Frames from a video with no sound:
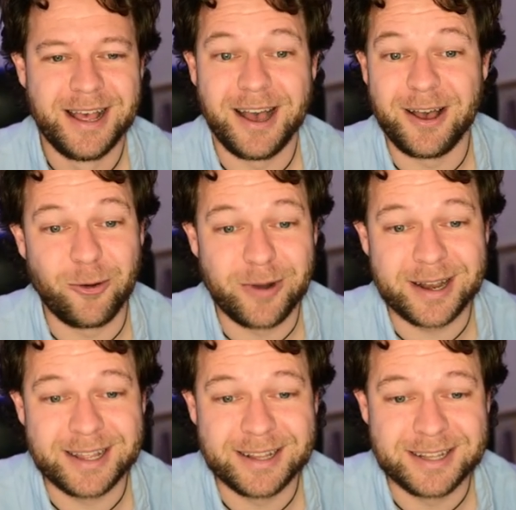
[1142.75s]

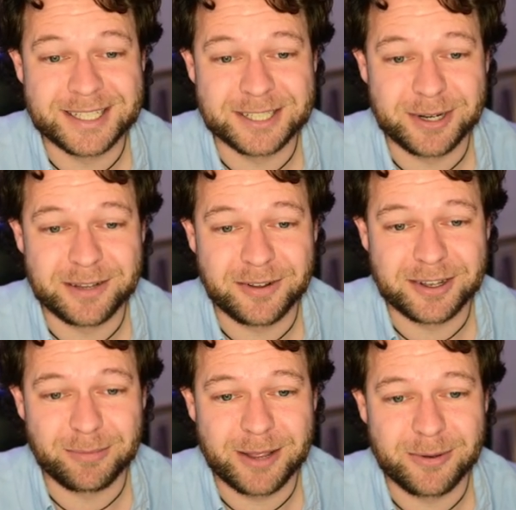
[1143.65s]
Already this is really fun
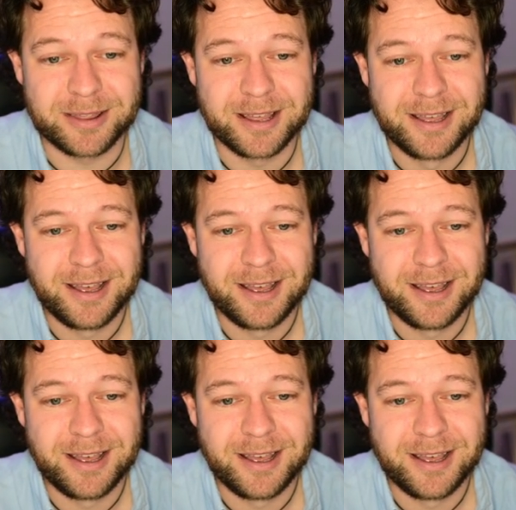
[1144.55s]
to play with,